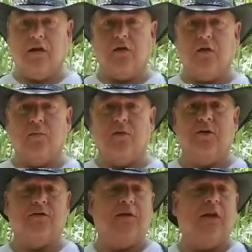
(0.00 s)

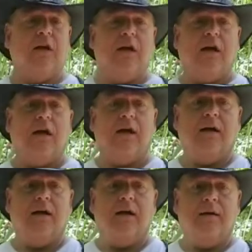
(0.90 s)
Comer's
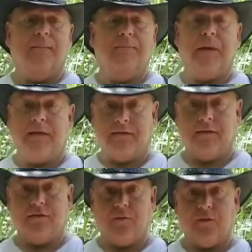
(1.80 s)

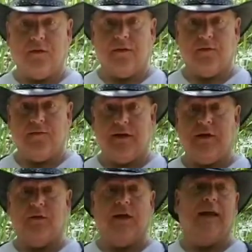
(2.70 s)
basis for their
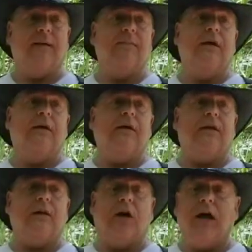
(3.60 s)
video game,
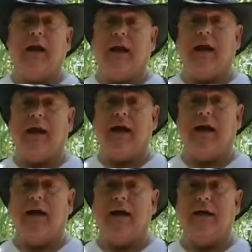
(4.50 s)
their
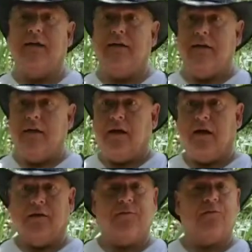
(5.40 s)
AI
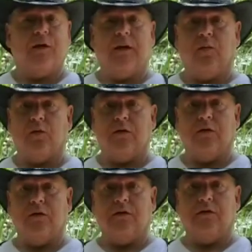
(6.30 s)
free
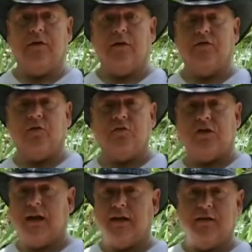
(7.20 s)
world
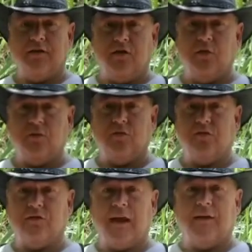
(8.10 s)
associated, you know,
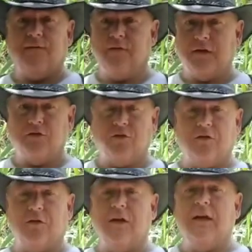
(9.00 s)
just
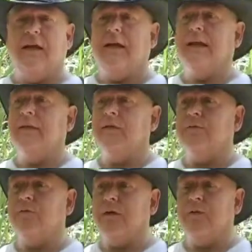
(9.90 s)
adventure in the free